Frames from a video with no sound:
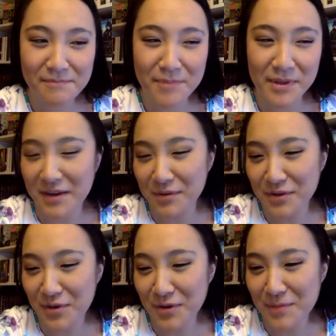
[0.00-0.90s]
but that was
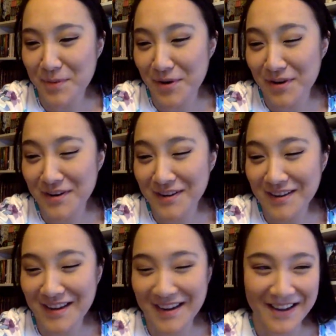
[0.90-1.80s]
the only part.
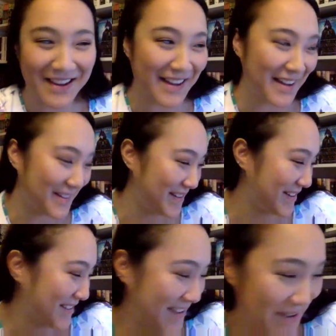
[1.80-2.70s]
I I,
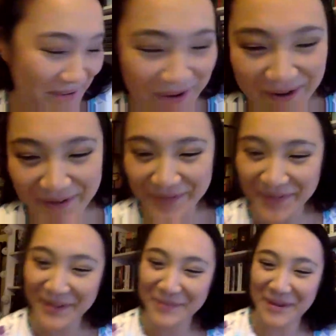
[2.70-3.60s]
I I don't know how I
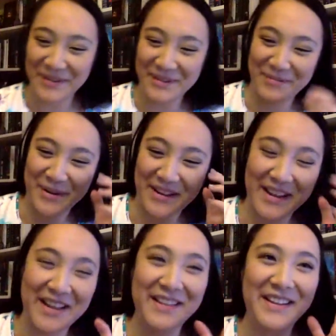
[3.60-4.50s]
feel about this book,
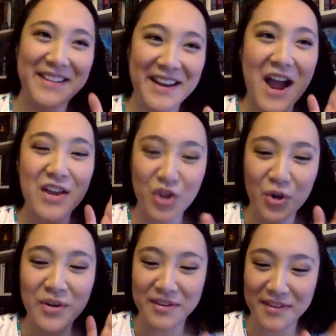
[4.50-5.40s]
like because I I
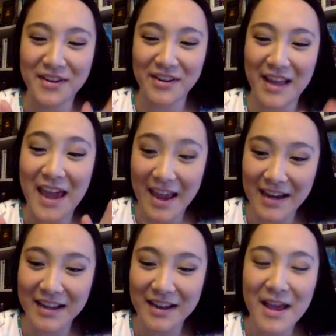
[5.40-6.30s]
don't necessarily hate
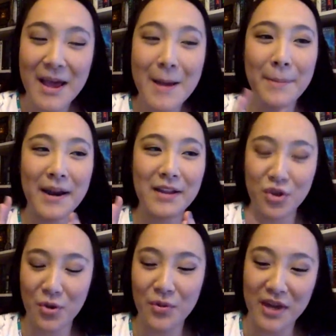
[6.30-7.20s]
it, but I
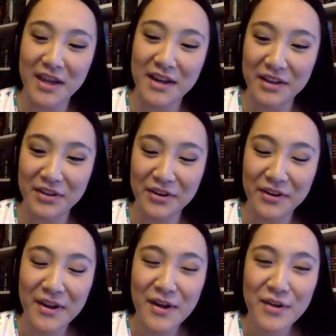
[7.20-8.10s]
don't like it
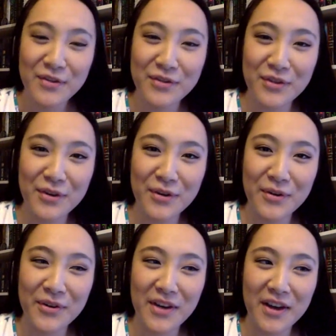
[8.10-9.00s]
either. So
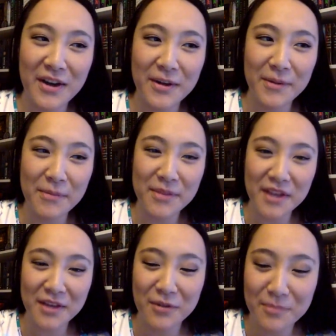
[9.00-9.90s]
um, I'm
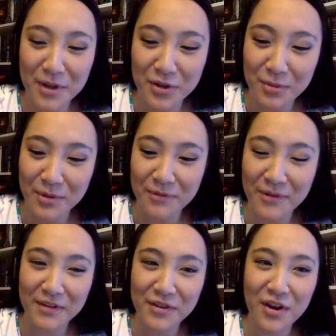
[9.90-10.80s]
sticking with my two point
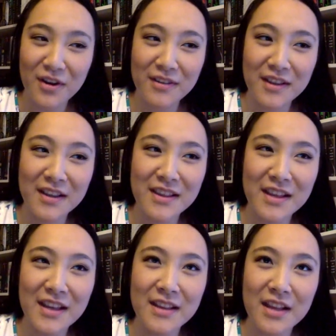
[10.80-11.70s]
five stars. It's
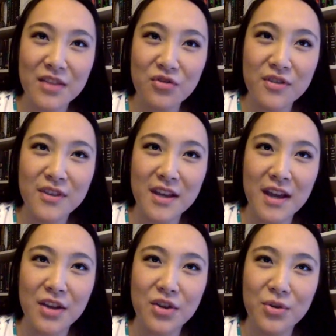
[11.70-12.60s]
it's interesting.
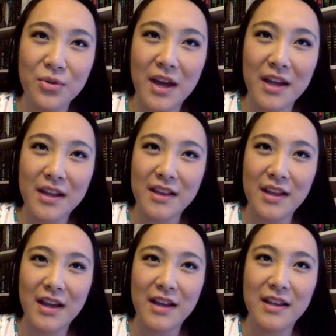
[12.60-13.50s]
I do like
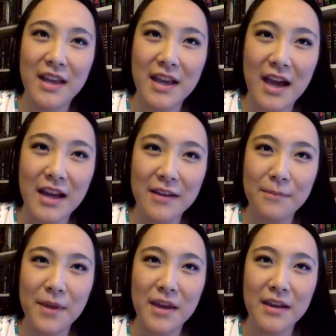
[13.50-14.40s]
that they kind of
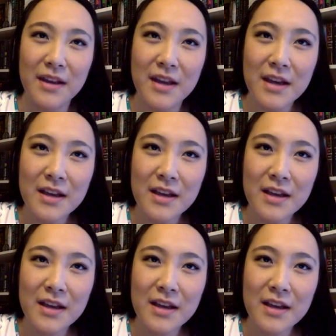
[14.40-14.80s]
made